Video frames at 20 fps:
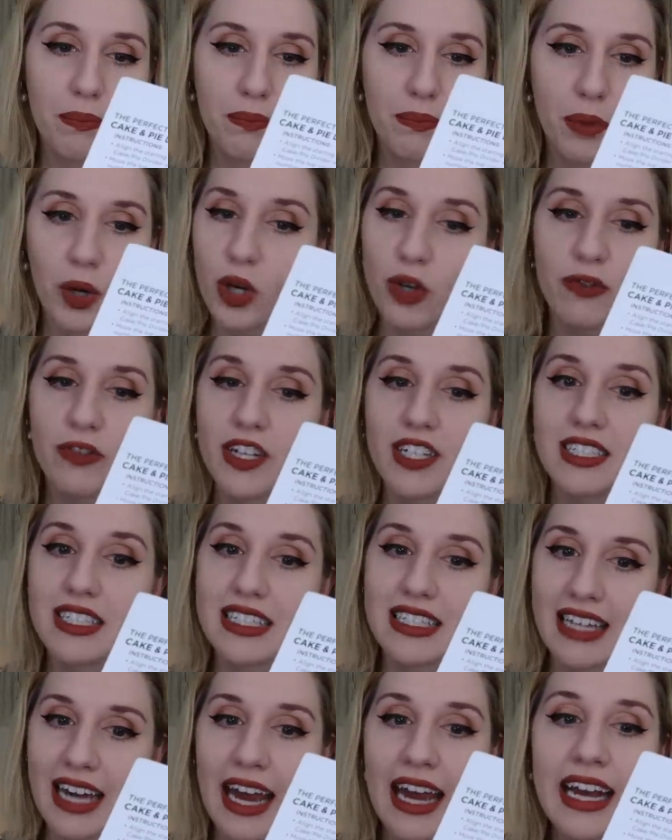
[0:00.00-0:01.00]

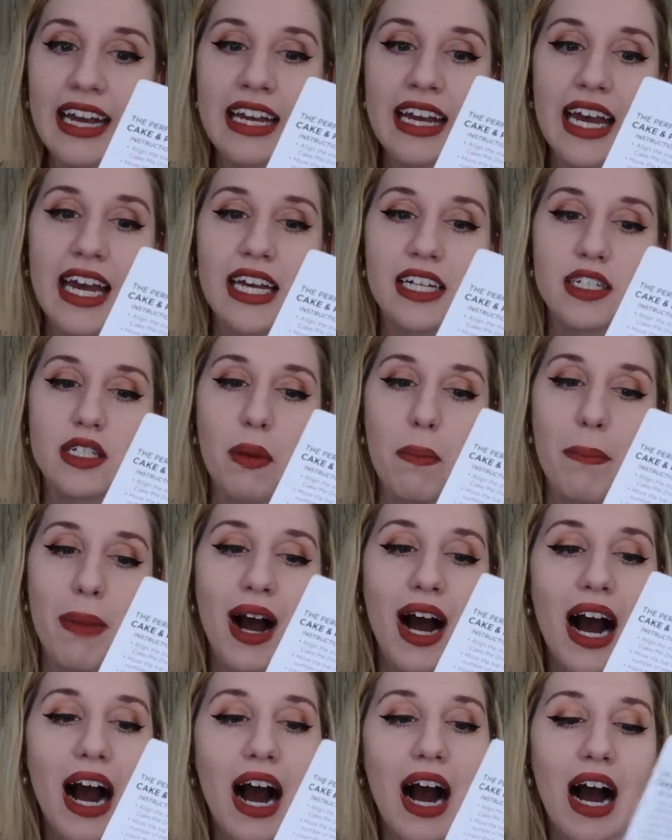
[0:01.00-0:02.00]
perfect cake and
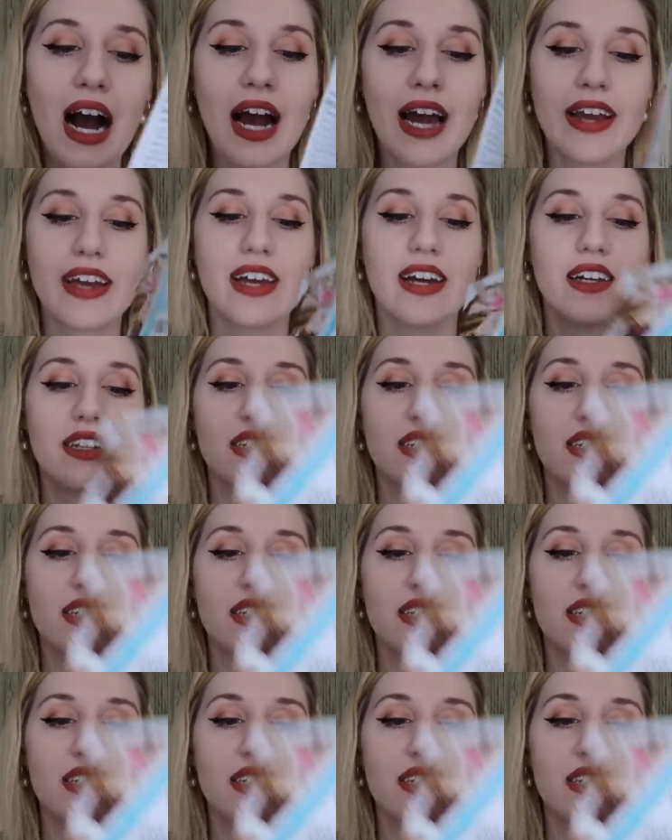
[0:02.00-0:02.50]
pie